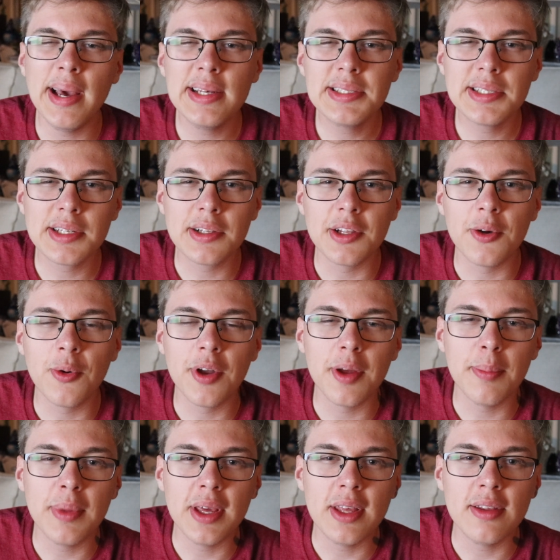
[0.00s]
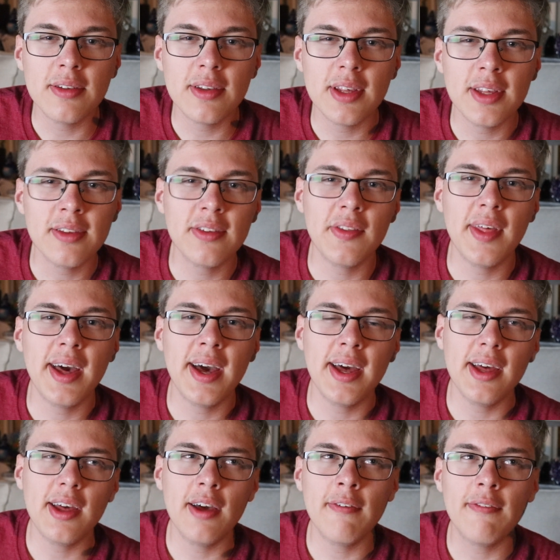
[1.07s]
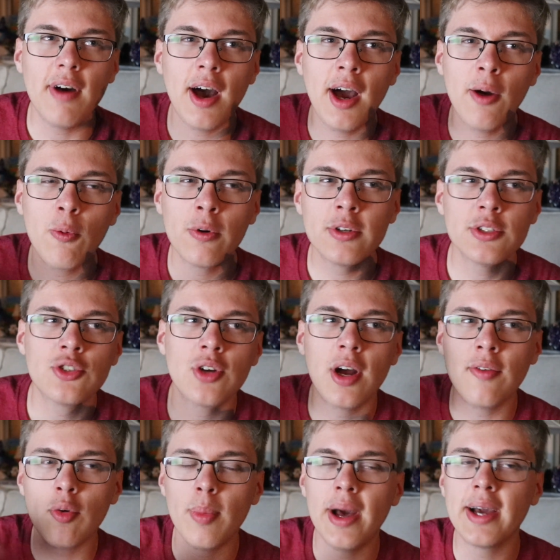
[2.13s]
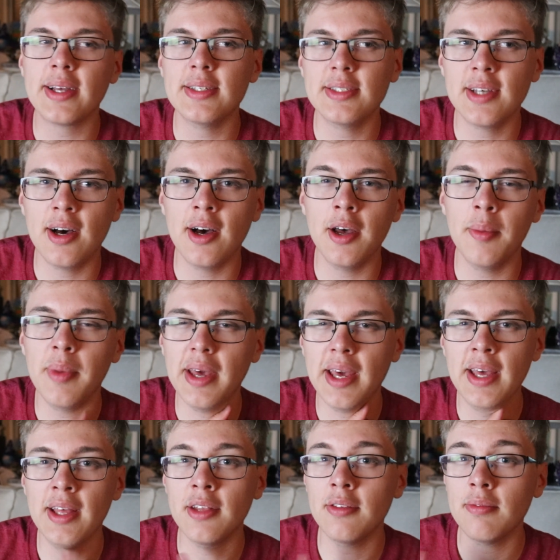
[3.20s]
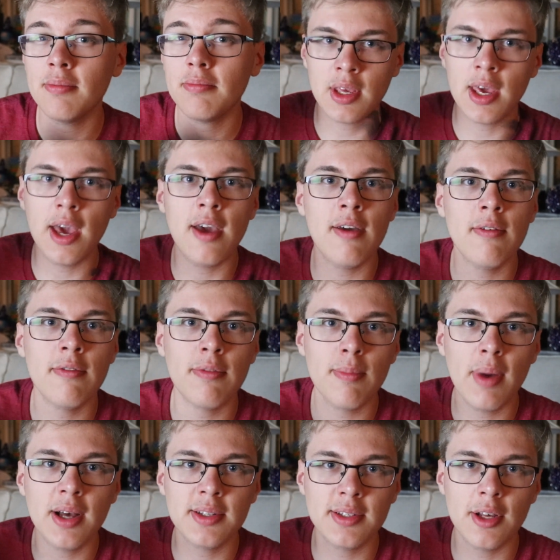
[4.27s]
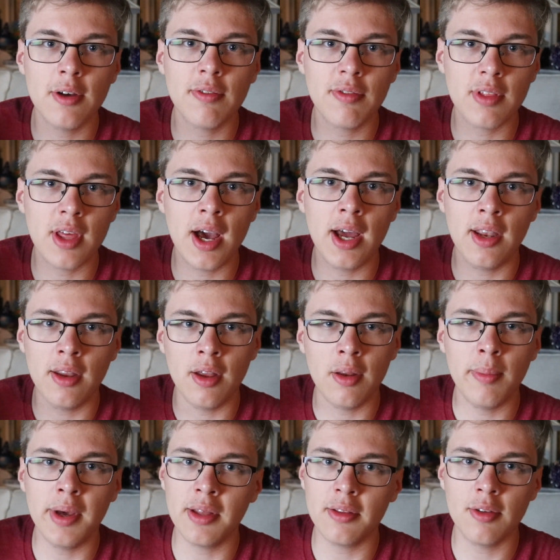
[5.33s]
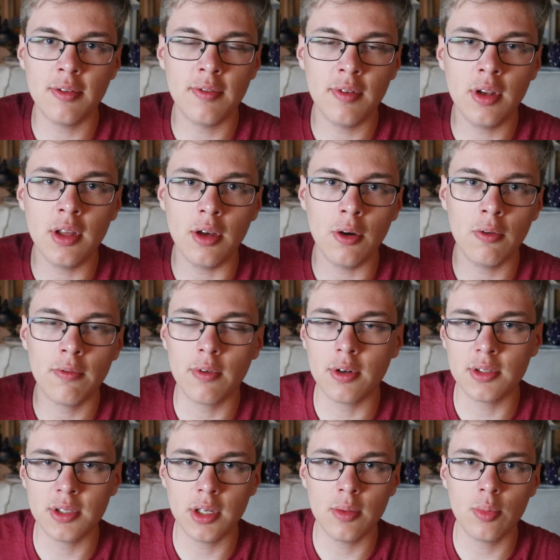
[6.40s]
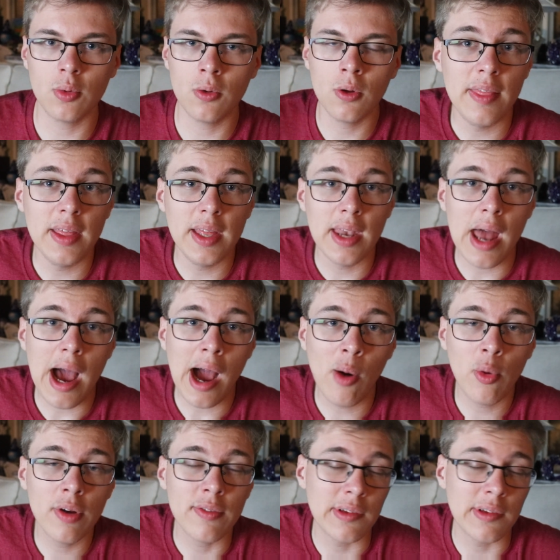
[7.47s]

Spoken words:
Basically what it means is that if I were to travel back in time and gave myself the idea to make this video, for example, then I would